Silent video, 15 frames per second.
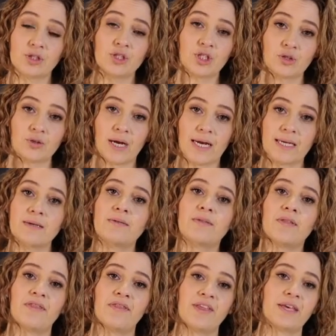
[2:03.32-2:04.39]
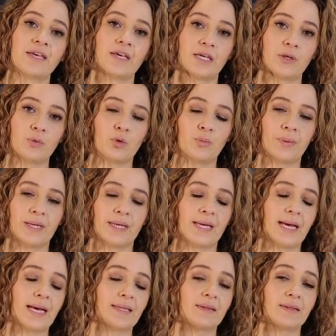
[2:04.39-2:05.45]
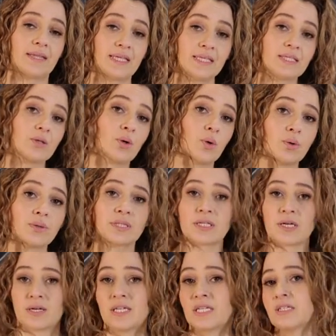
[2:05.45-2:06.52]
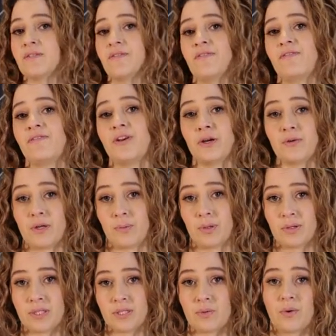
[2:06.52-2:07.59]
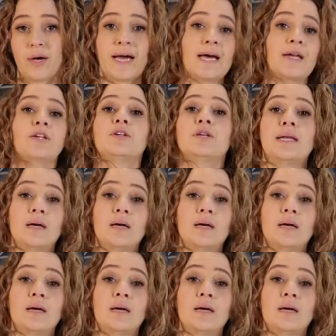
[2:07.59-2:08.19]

to strain, the thicker it will be. And this also is very personal. How do you